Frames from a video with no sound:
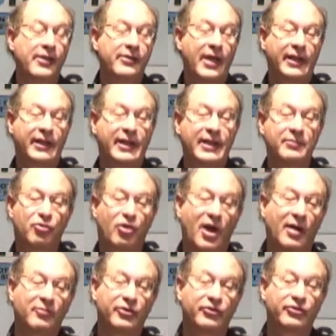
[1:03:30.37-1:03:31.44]
that he had
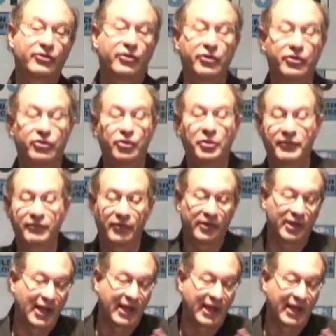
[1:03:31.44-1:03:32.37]
promised to do it for the